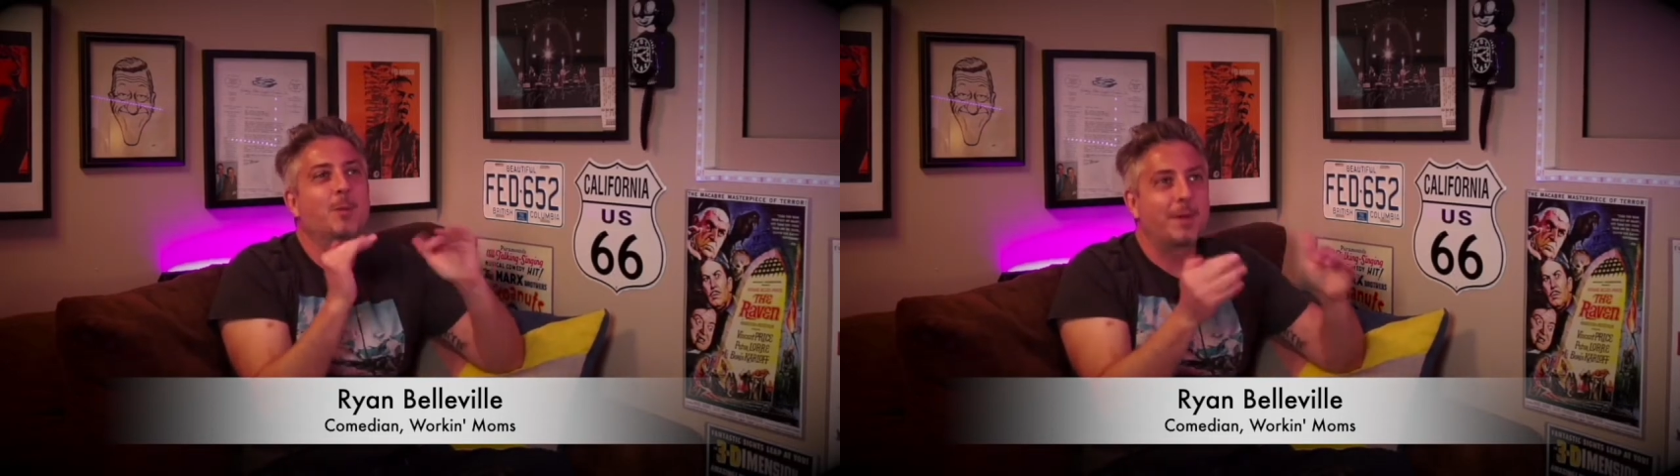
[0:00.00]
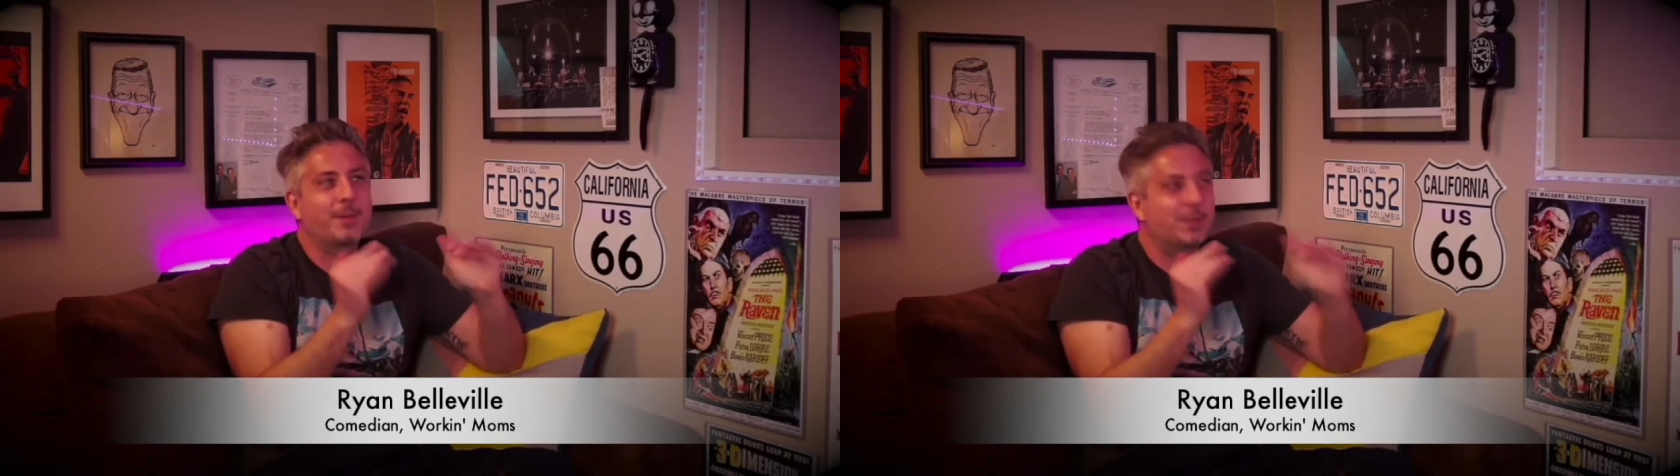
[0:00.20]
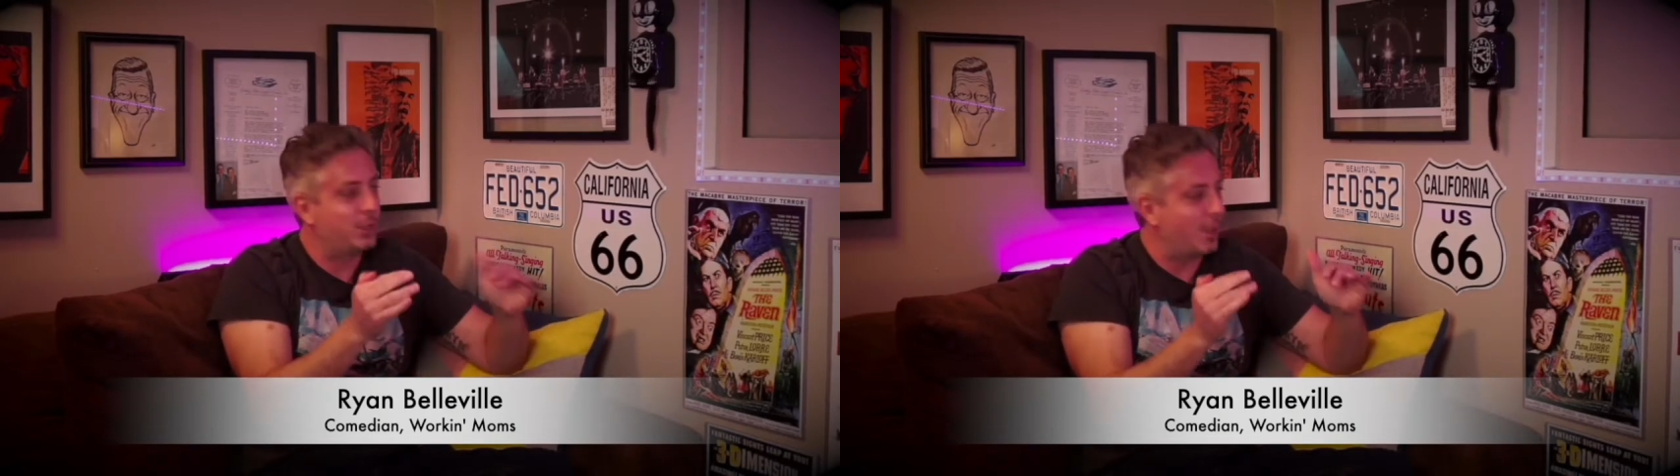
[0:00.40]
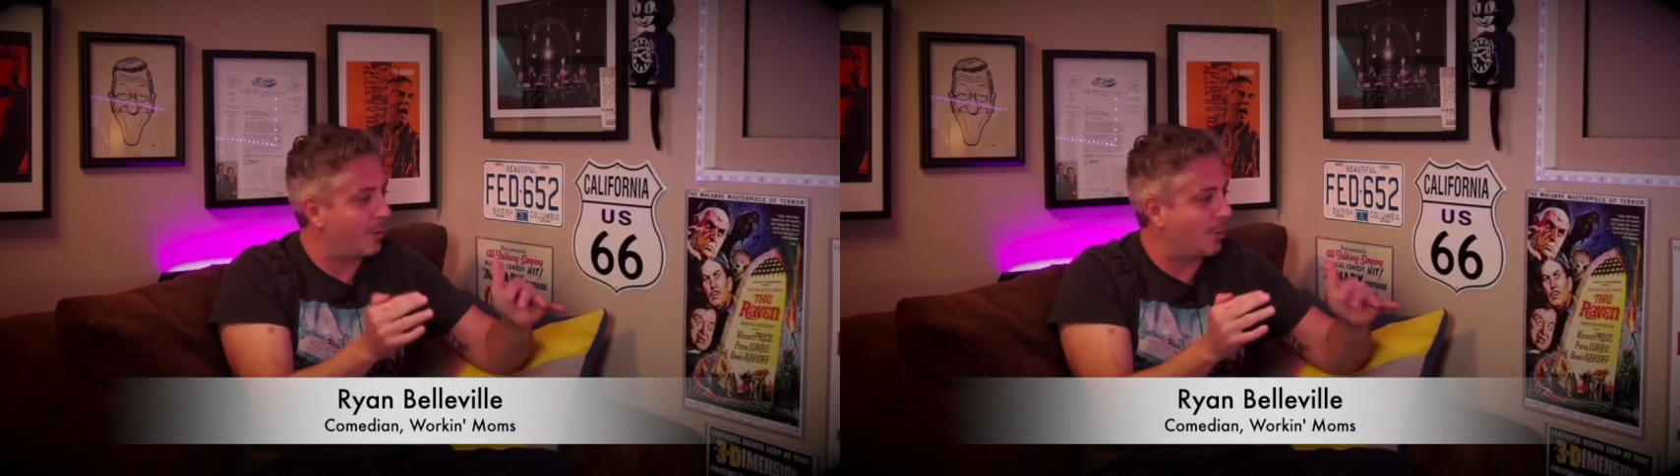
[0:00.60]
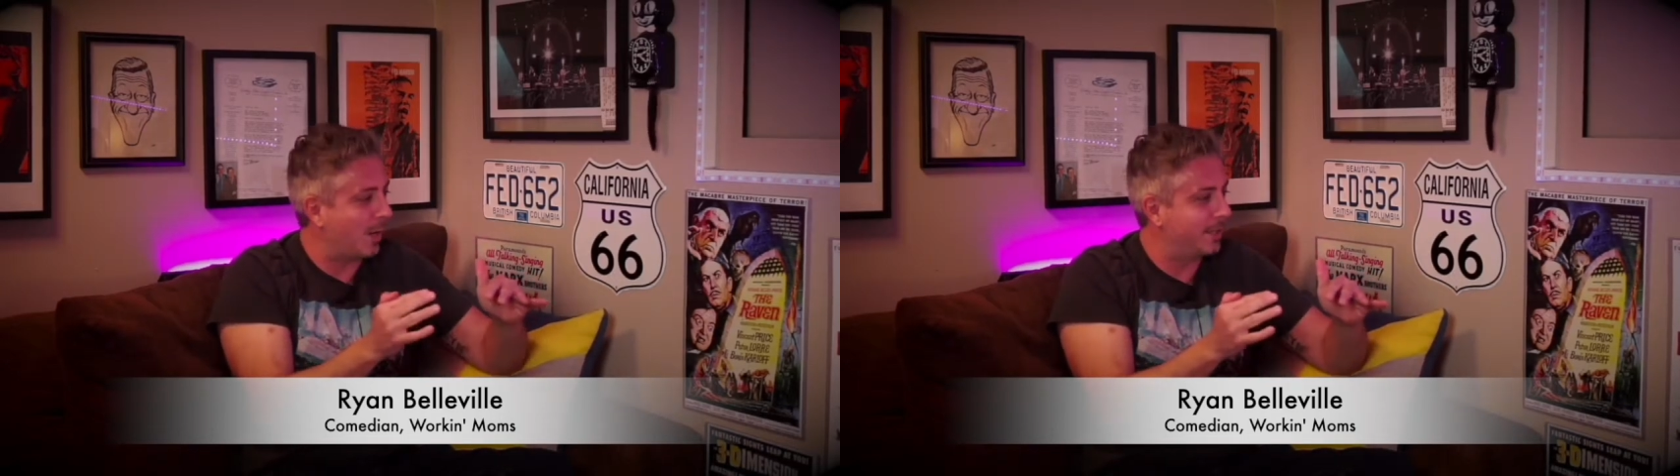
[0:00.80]
what the
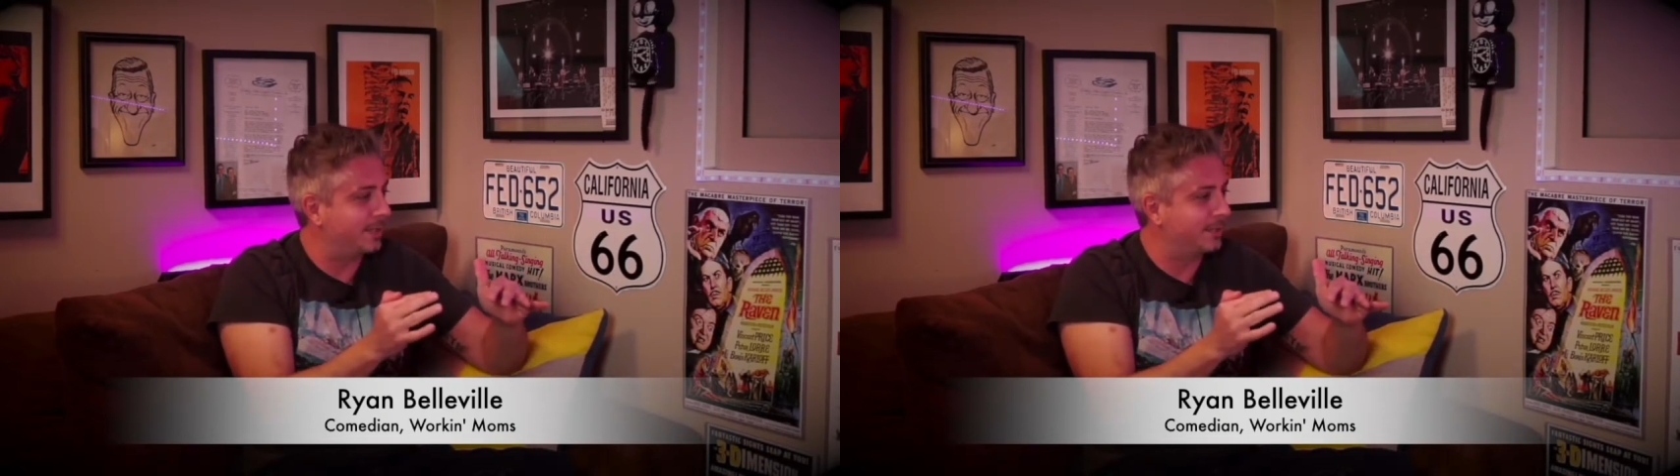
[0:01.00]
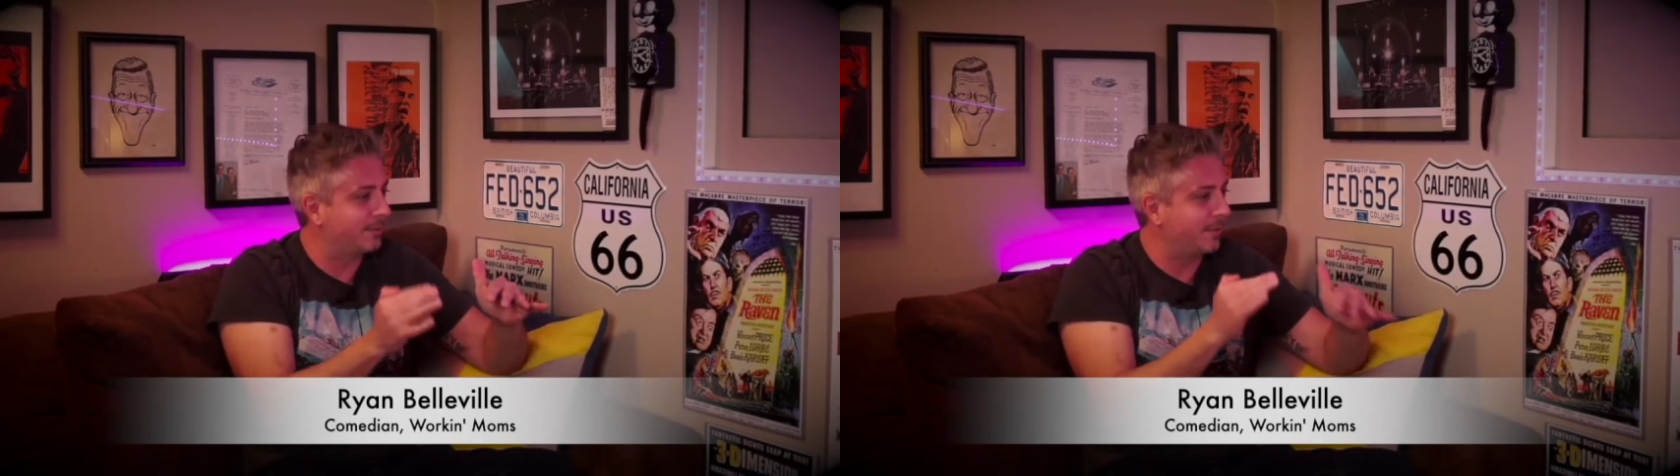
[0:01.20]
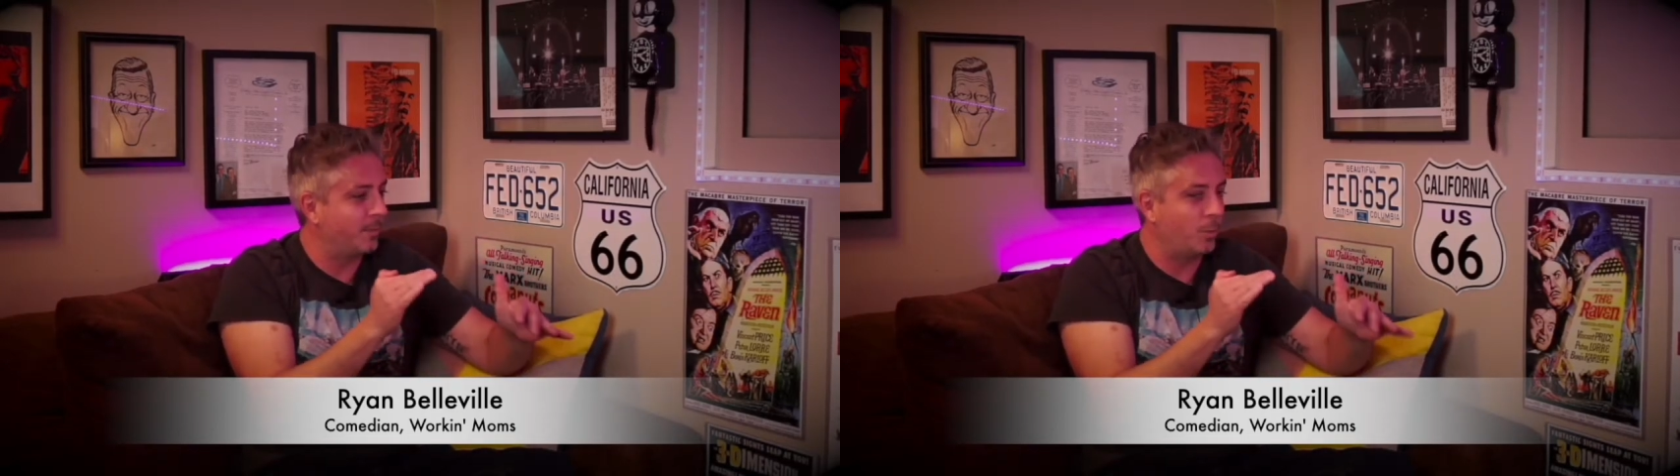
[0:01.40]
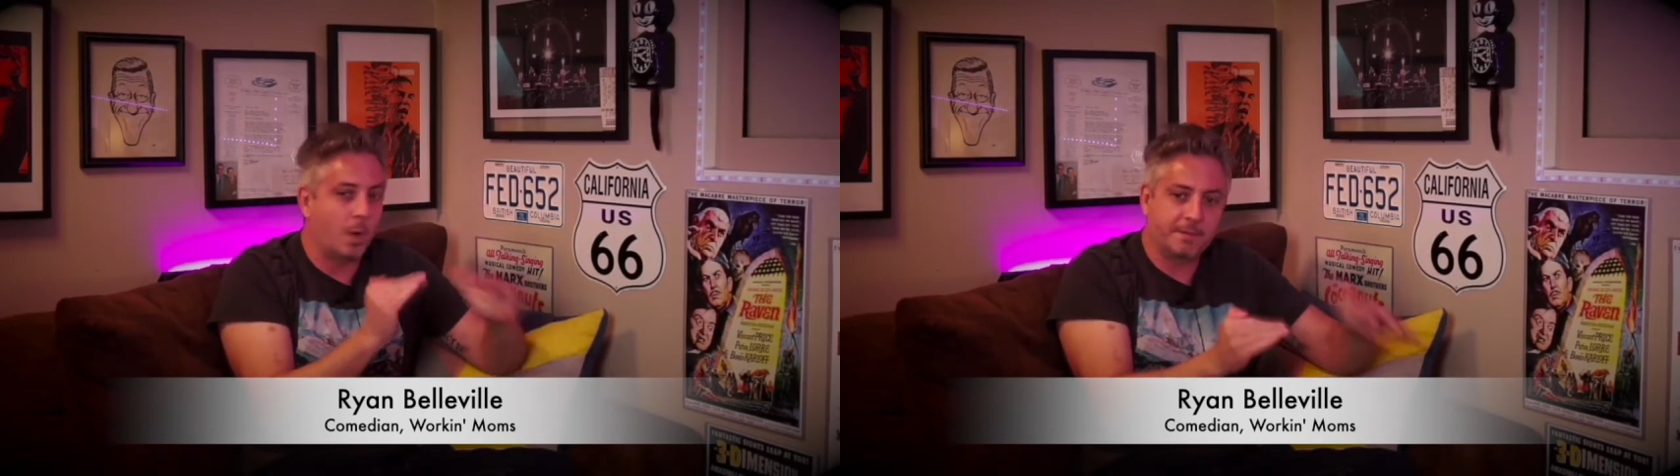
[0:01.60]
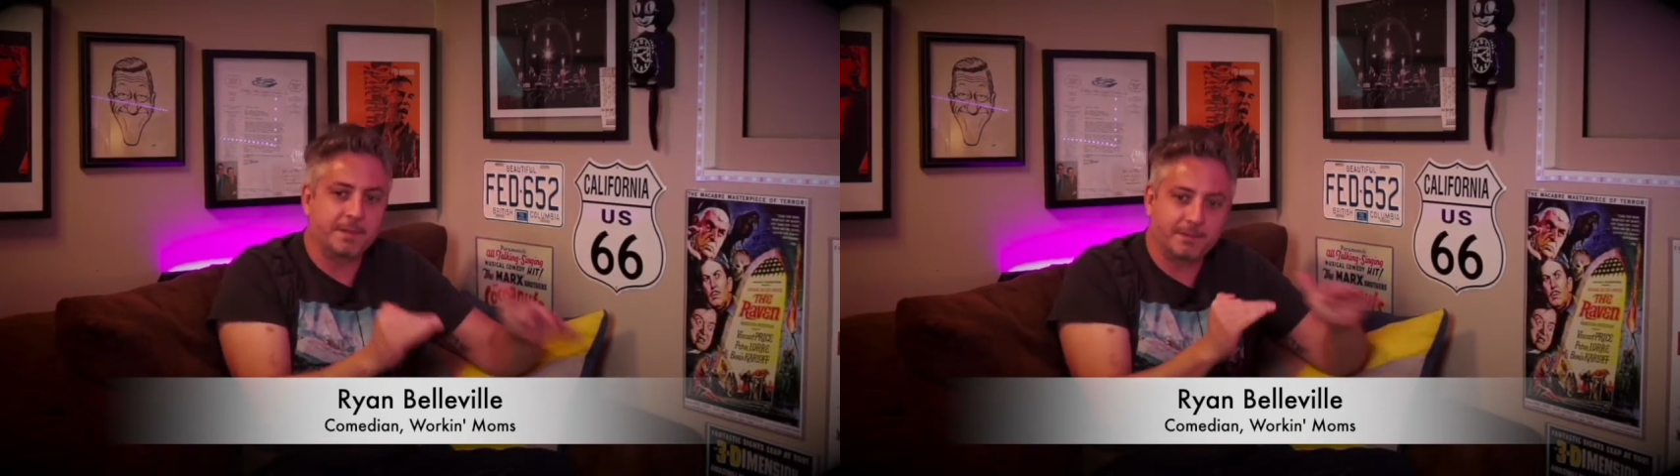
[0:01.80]
joke was from
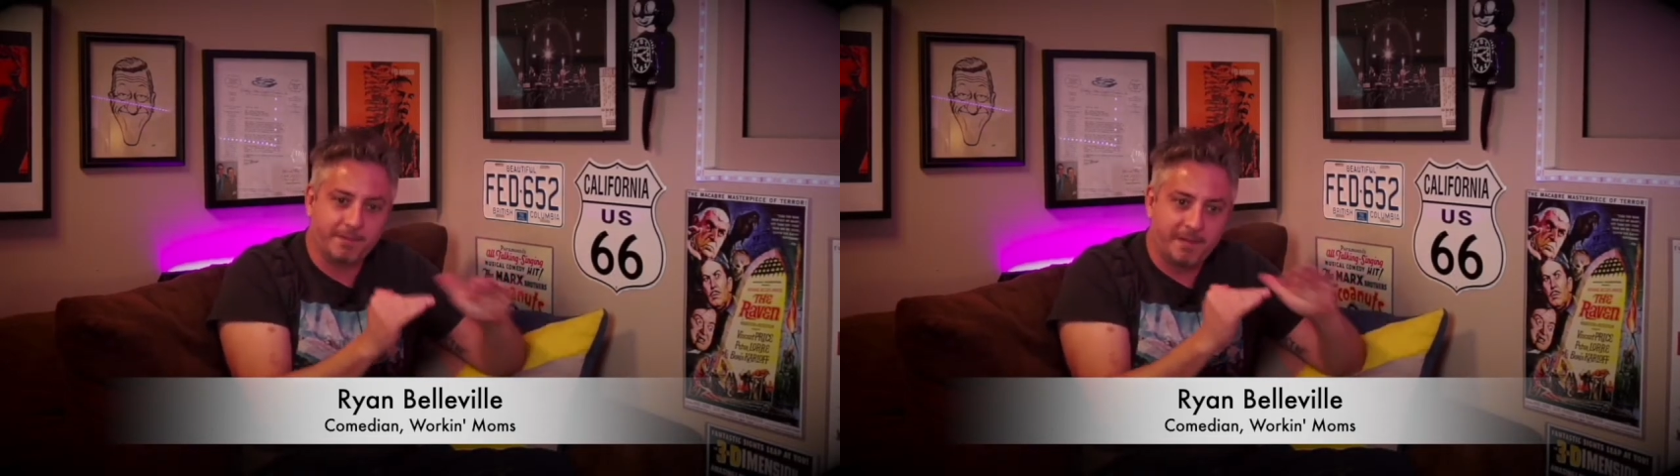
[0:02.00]
one of his